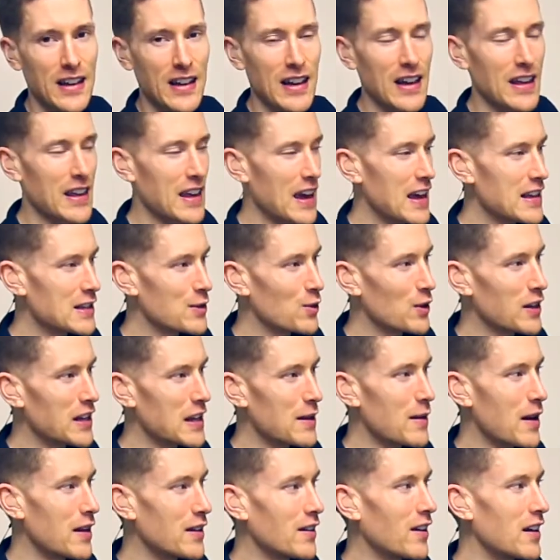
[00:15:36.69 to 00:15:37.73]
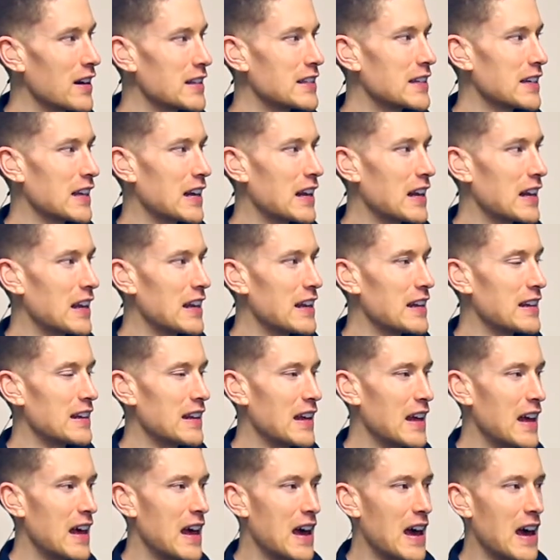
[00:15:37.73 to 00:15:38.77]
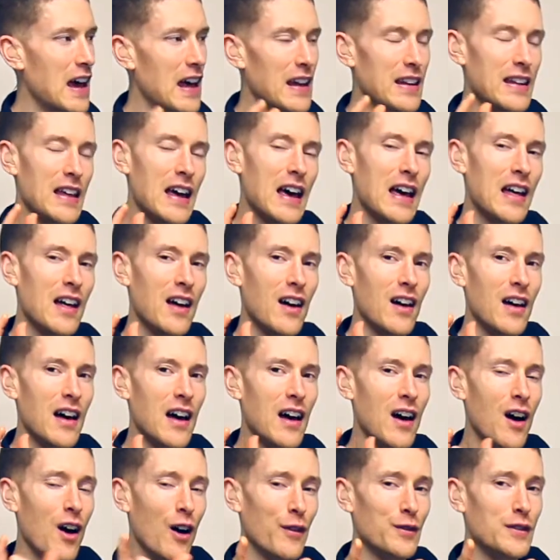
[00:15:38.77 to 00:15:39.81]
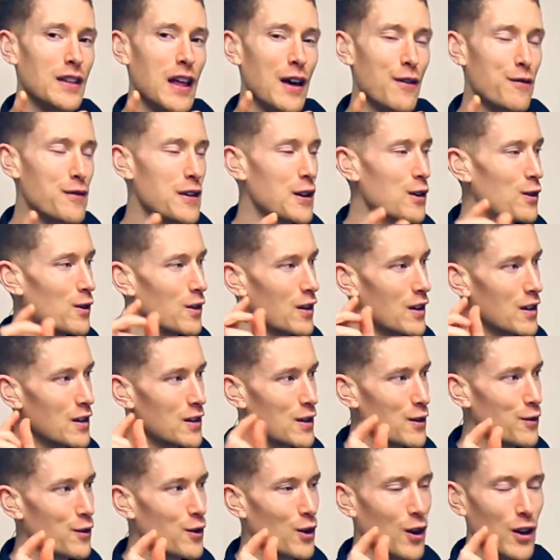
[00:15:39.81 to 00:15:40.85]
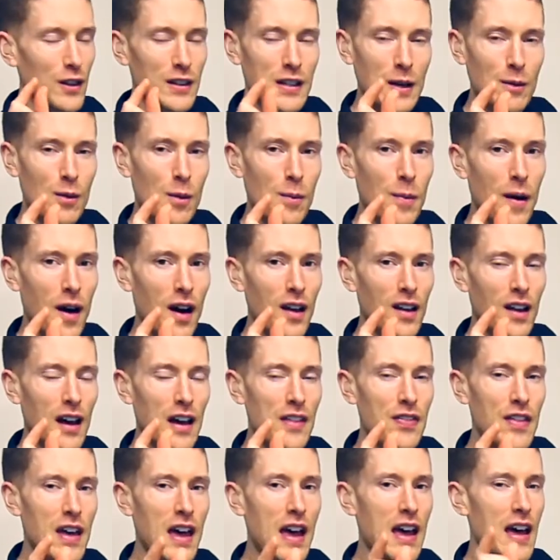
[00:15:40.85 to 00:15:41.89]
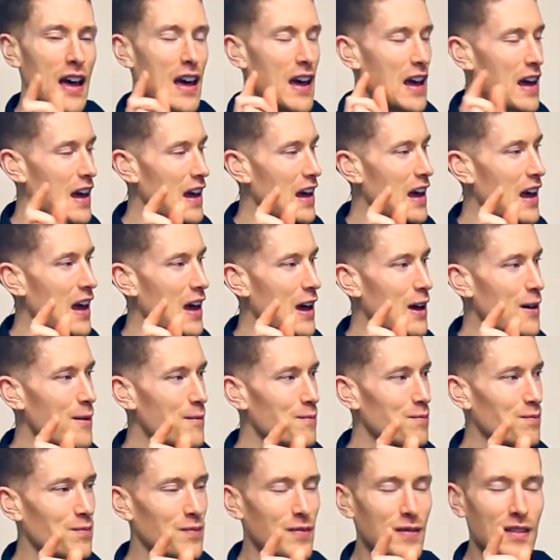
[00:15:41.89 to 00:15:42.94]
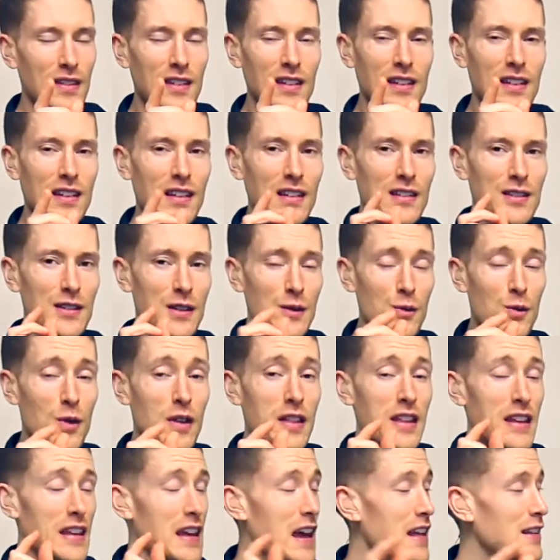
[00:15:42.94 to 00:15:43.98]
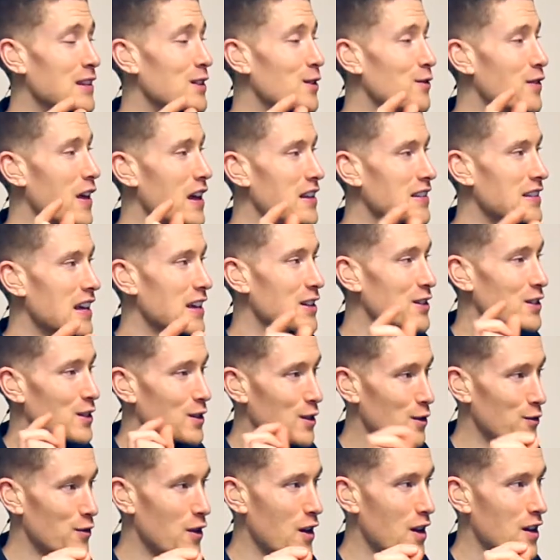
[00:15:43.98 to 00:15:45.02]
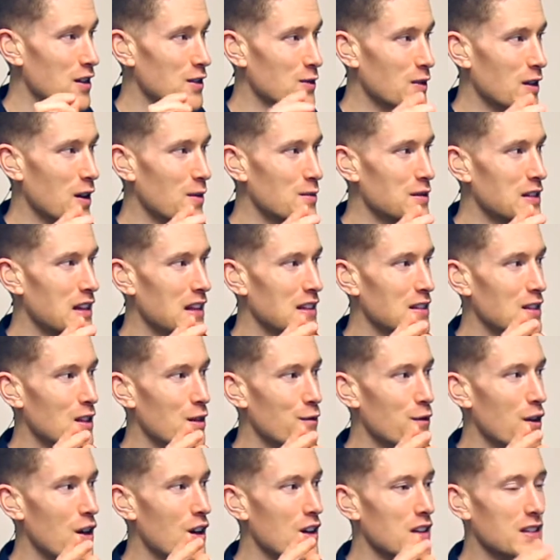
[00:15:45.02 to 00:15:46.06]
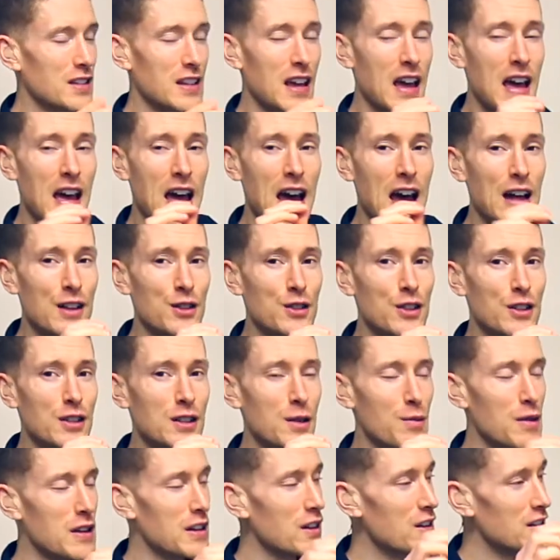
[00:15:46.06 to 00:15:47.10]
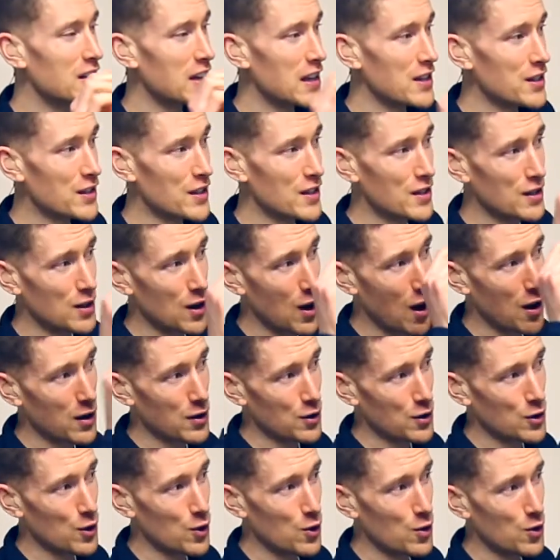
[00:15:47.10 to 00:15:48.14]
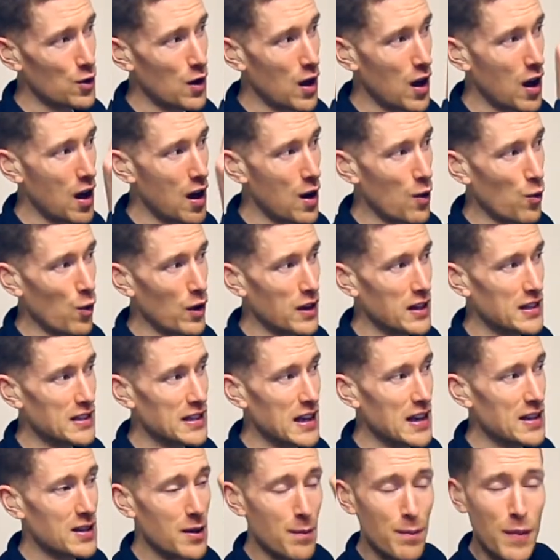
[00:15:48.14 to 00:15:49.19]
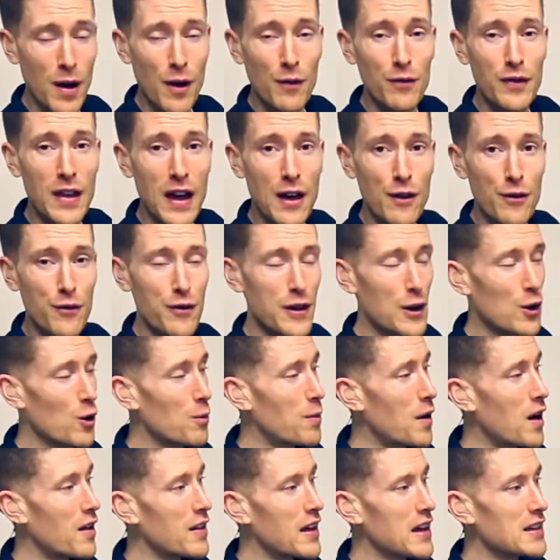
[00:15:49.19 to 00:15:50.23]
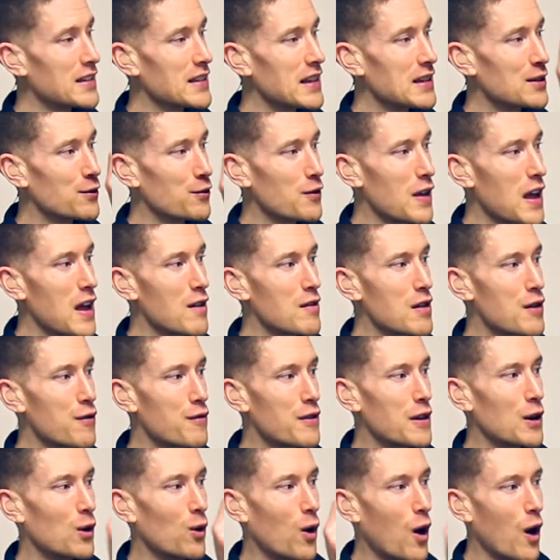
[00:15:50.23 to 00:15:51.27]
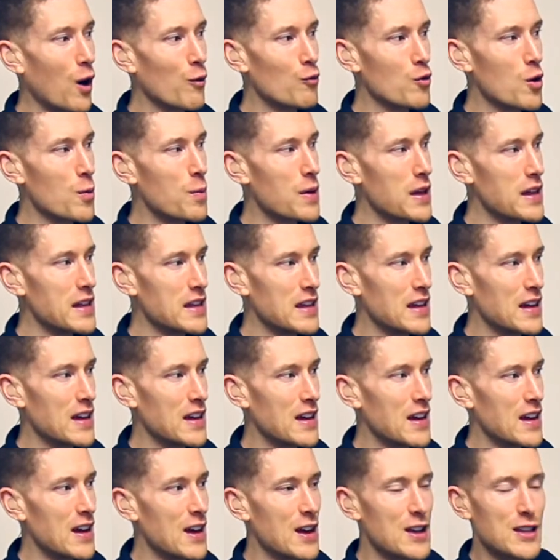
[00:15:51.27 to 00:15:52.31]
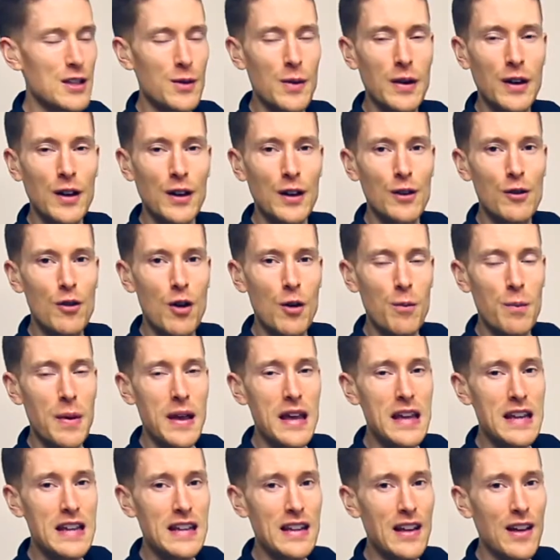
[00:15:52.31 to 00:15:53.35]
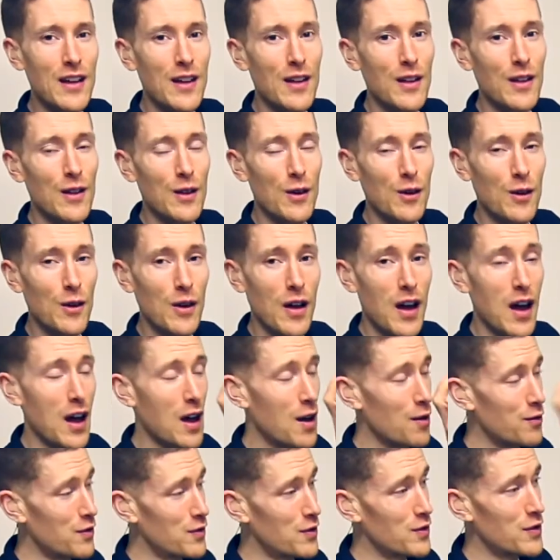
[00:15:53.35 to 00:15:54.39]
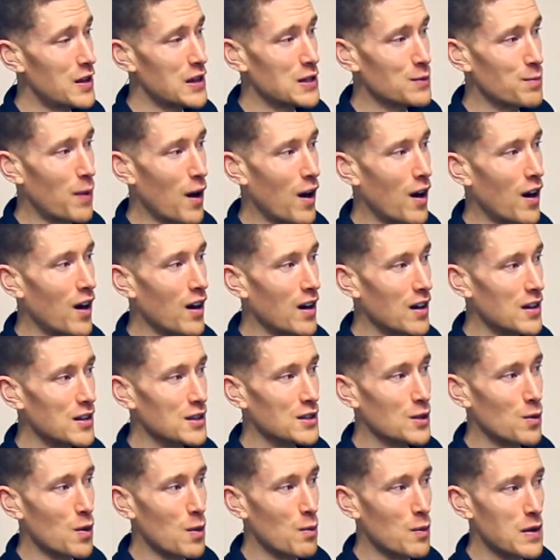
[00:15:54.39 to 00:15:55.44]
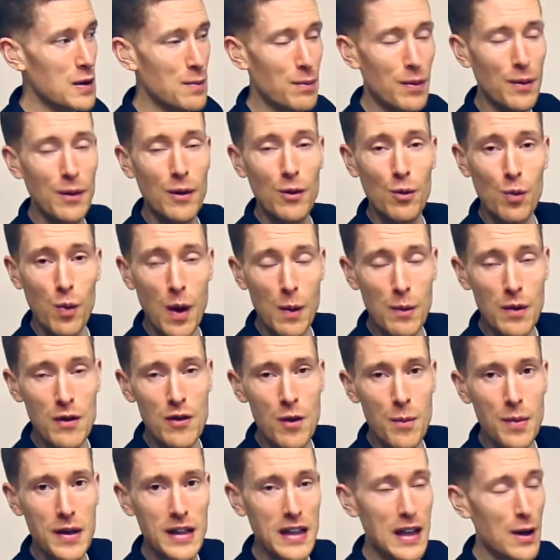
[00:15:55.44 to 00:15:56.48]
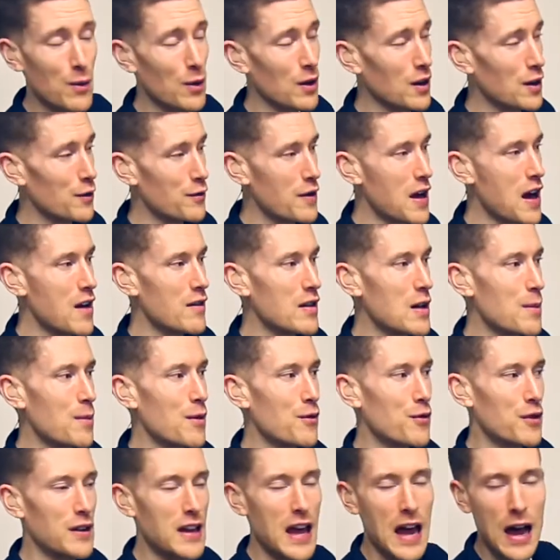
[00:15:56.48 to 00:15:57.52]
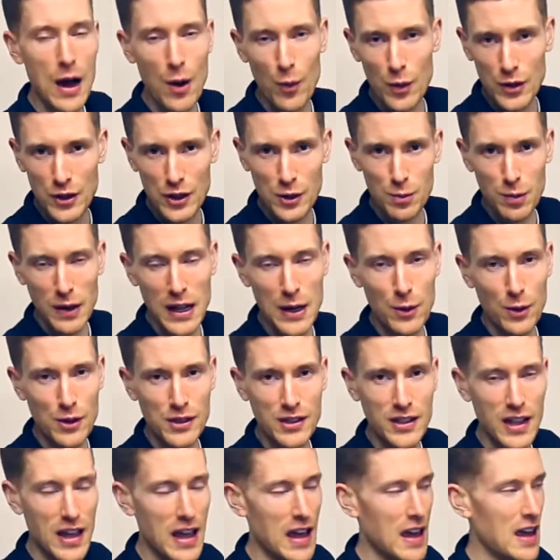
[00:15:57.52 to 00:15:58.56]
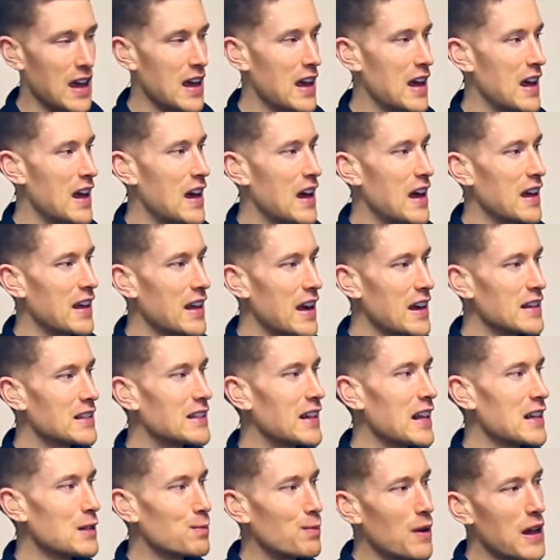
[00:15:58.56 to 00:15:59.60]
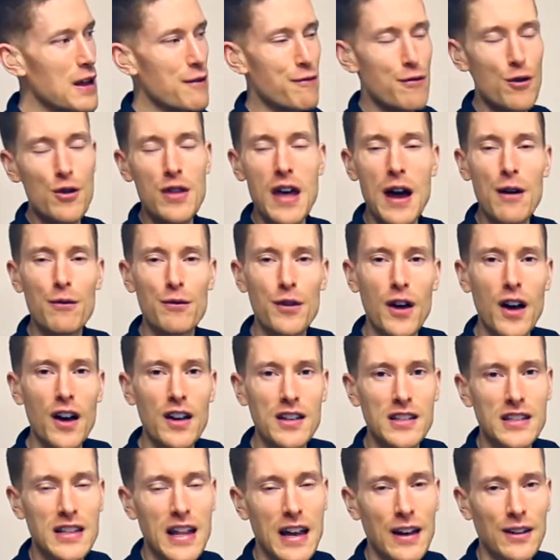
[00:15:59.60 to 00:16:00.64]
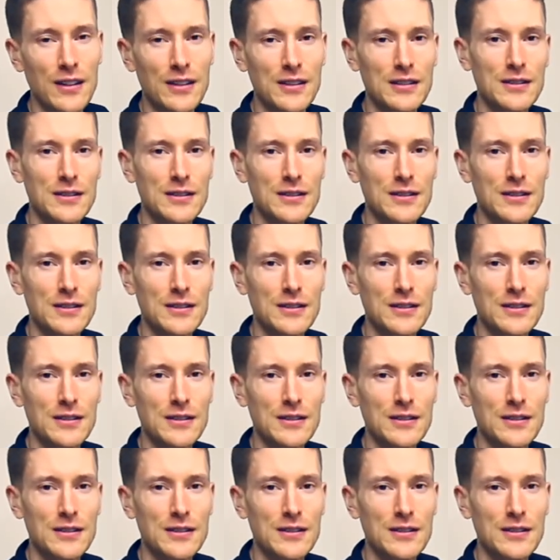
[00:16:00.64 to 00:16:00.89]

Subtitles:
Okay, so you want to keep that nice and clean. And after that fill, you've got double bar line there. So with the end of that section, the verse, we come to the end of the verse. And just to bring your attention to what it says above that fill bar there, it says vary fill on repeat. So we're going to repeat this part, so when we repeat it, we're going to vary it. But for now, we just play what's there. Okay, so let's play through that verse now.